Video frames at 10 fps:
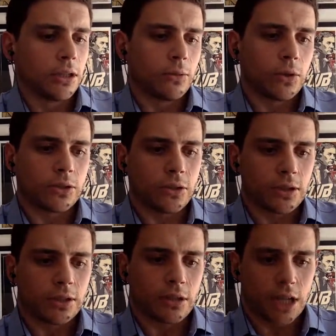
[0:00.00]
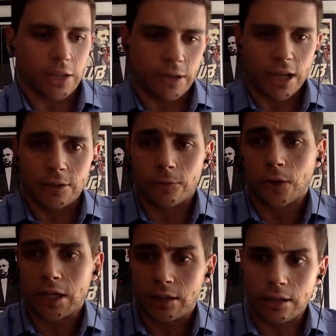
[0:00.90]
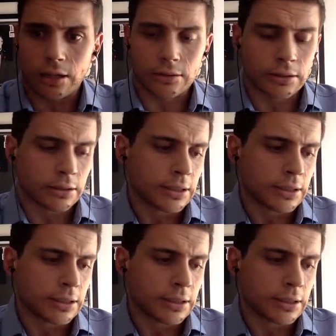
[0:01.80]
We are certainly not advocating for anything else.